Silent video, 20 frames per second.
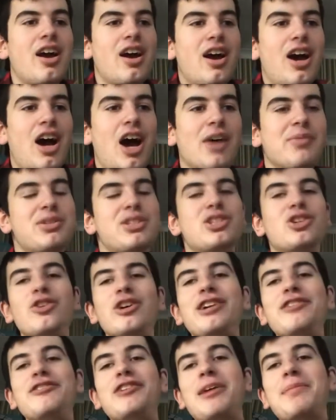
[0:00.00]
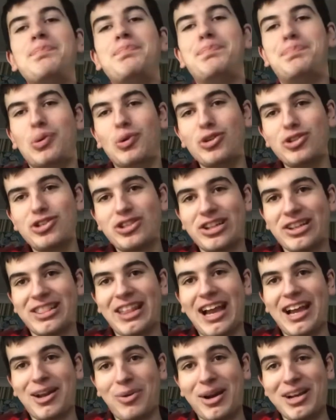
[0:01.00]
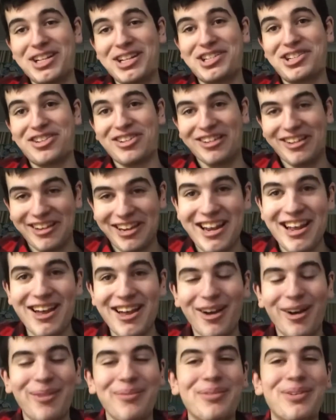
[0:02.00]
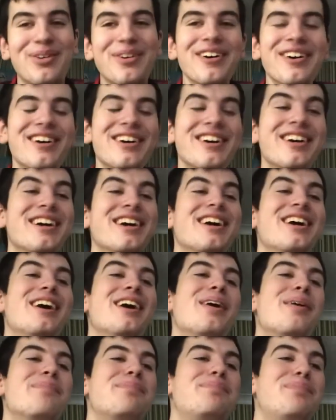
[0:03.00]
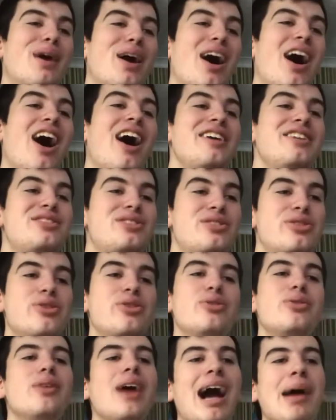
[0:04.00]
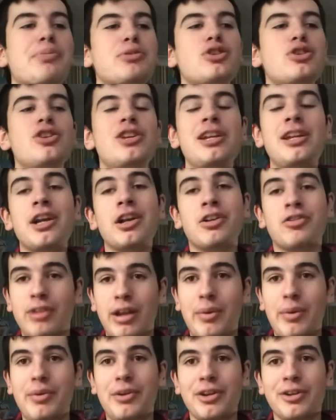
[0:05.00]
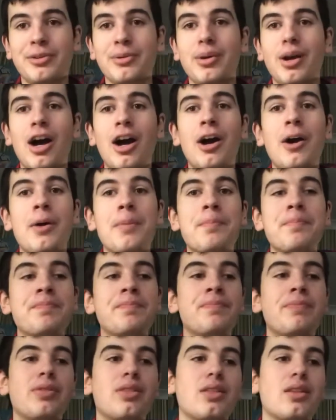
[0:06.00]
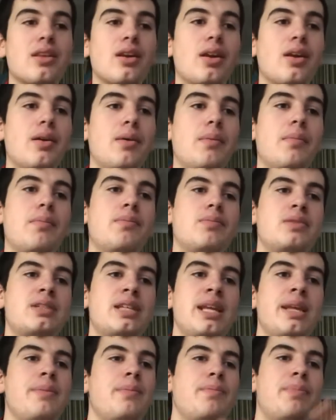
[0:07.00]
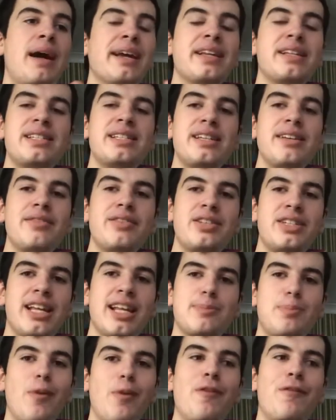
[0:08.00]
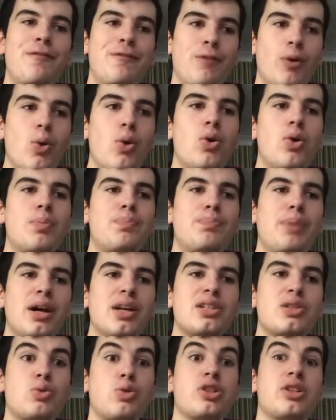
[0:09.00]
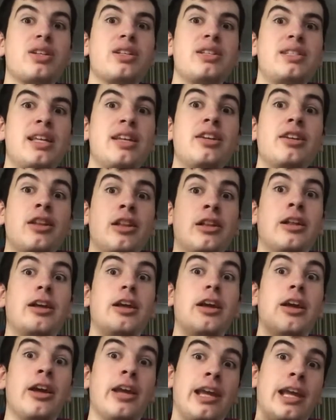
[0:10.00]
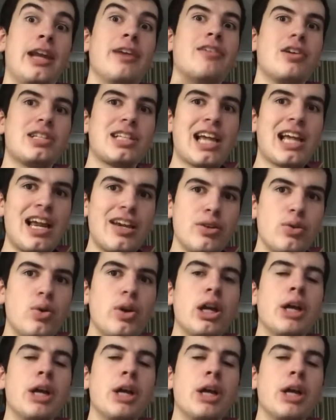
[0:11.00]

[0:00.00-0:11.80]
I'm sorry if I butchered that question, but I do absolutely agree with you. See, back in Series 6, before Buzz was considered a hero to Candoya,